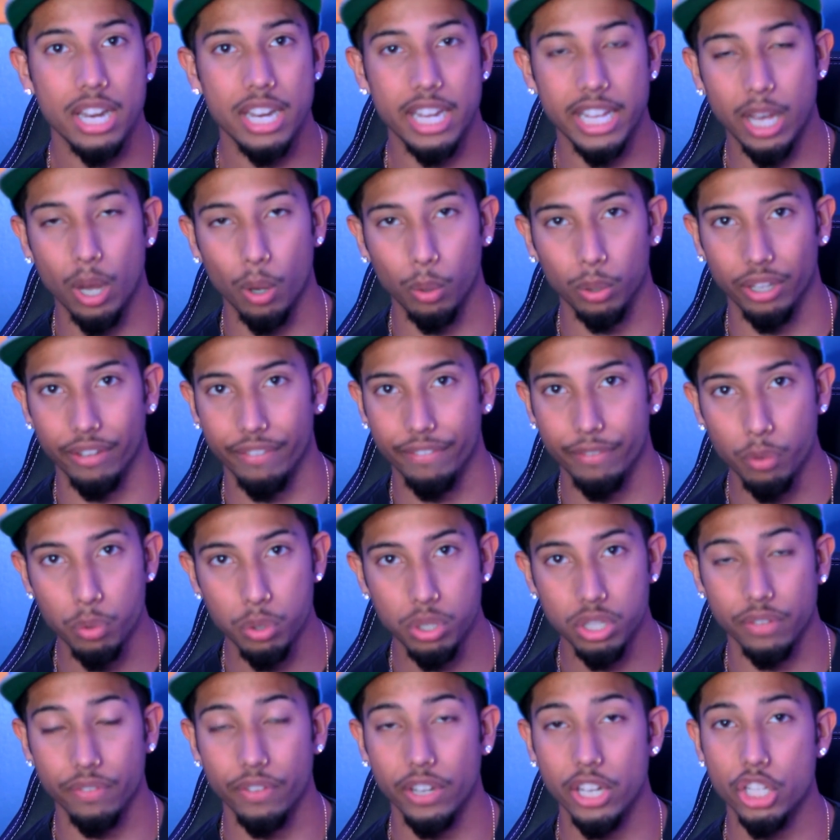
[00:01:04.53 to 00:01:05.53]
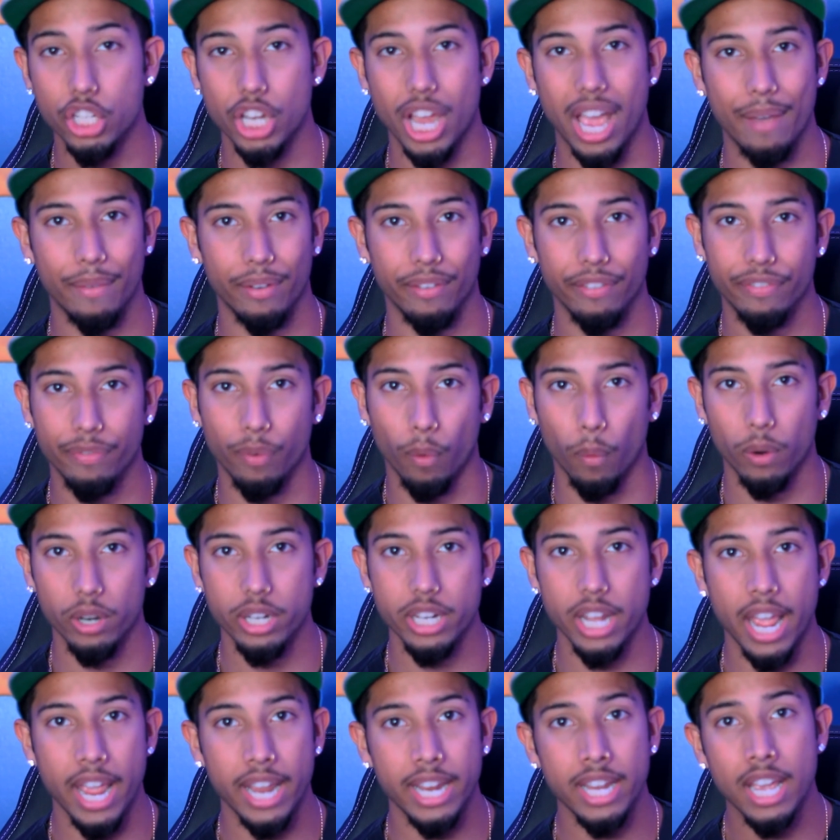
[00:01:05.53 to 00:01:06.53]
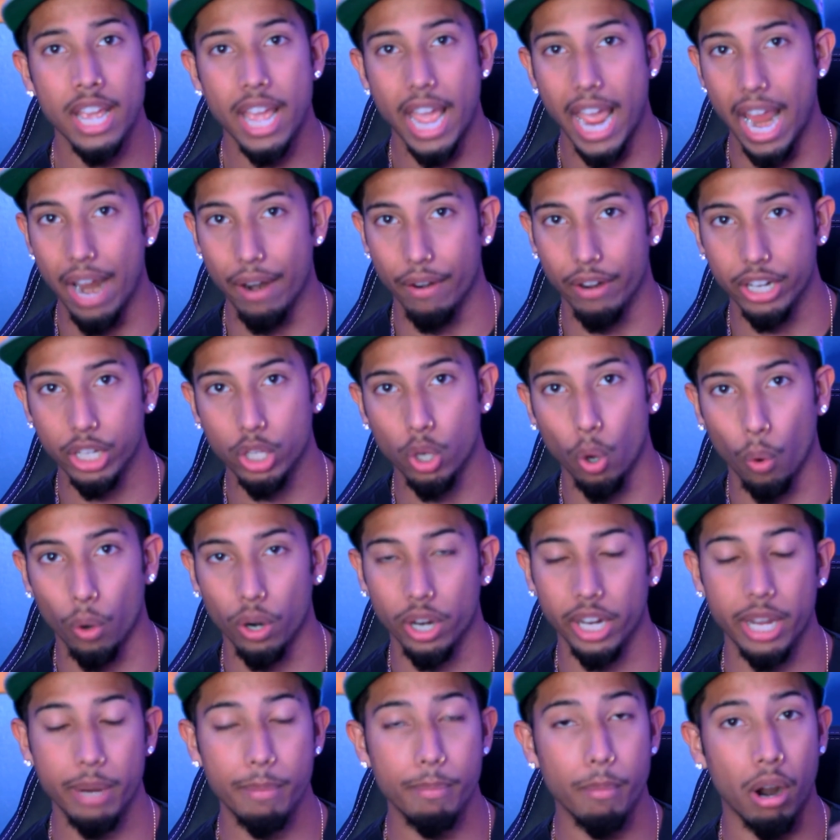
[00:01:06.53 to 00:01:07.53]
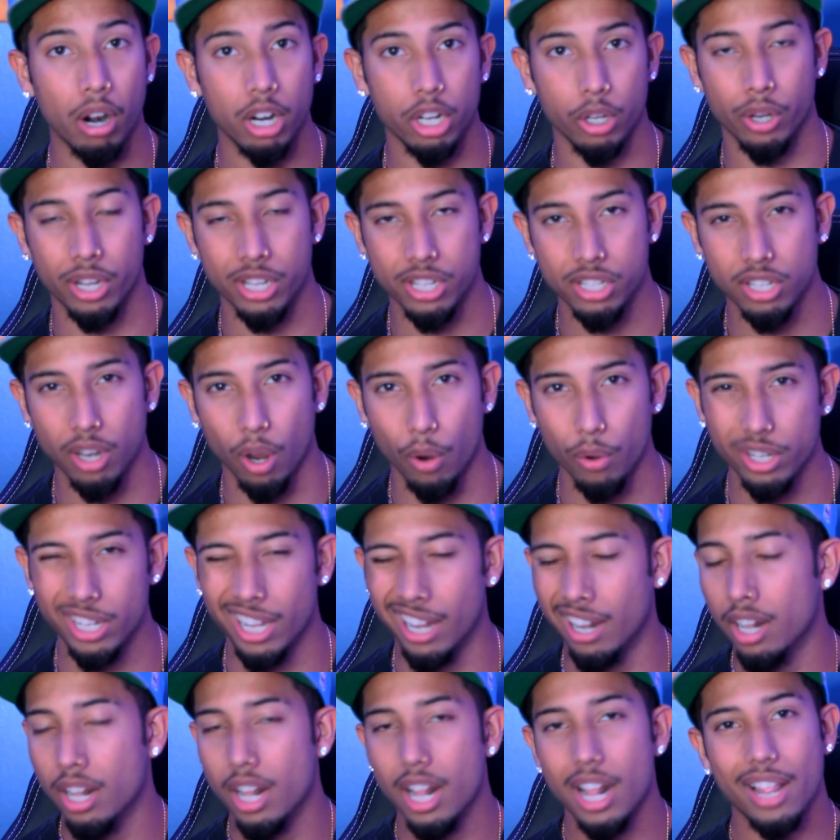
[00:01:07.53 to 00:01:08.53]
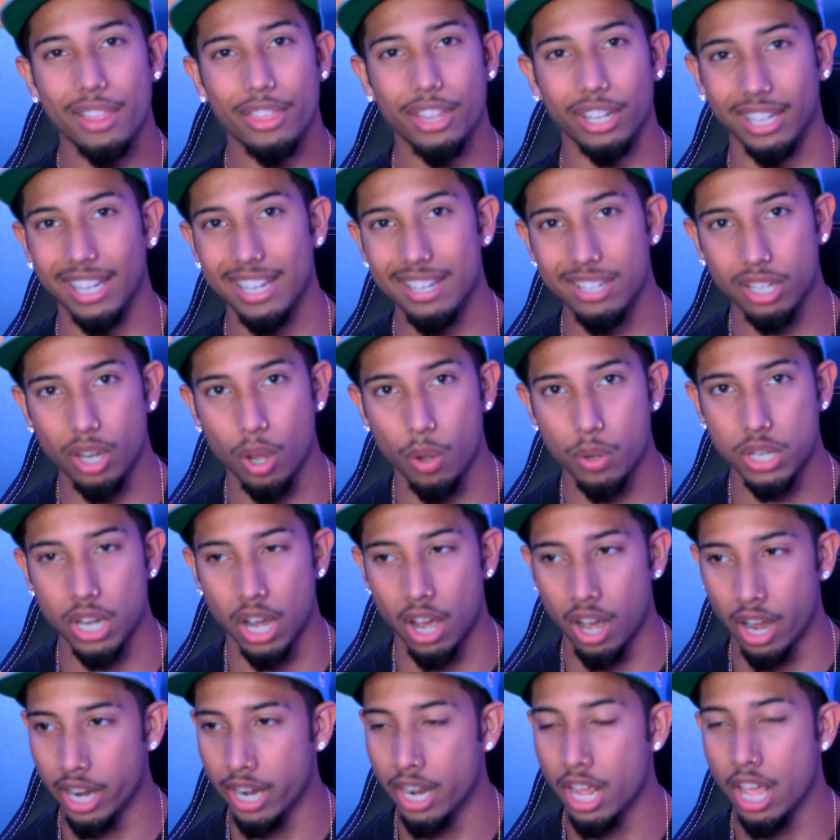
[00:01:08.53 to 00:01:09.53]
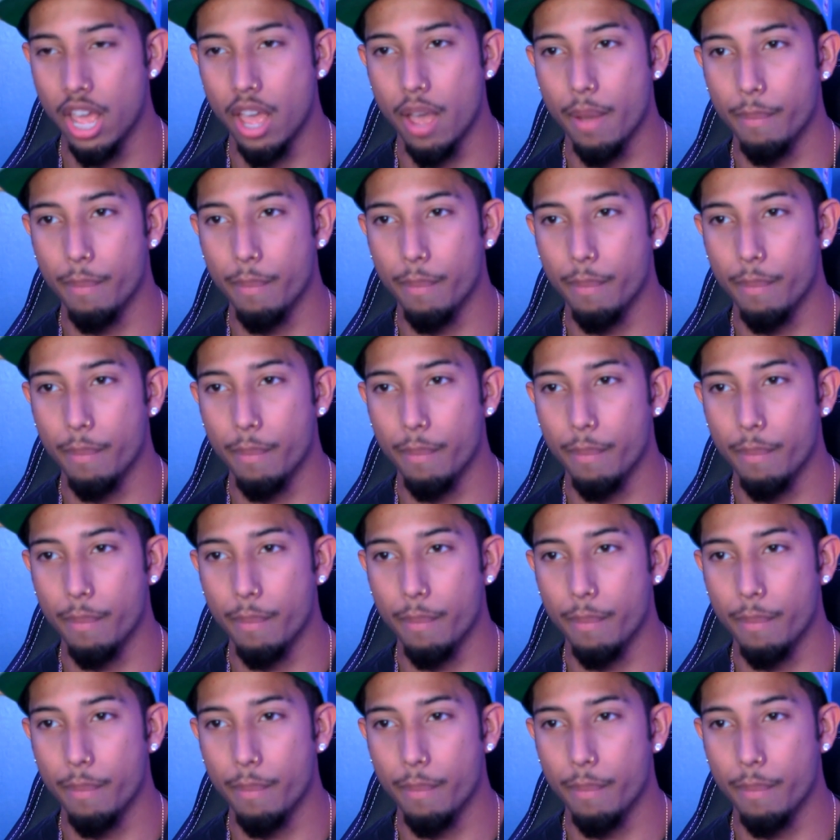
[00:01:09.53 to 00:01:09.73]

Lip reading: Nikola Vucevic, Evan Fournier, Aaron Gordon, Mario Hezonja. The list goes on.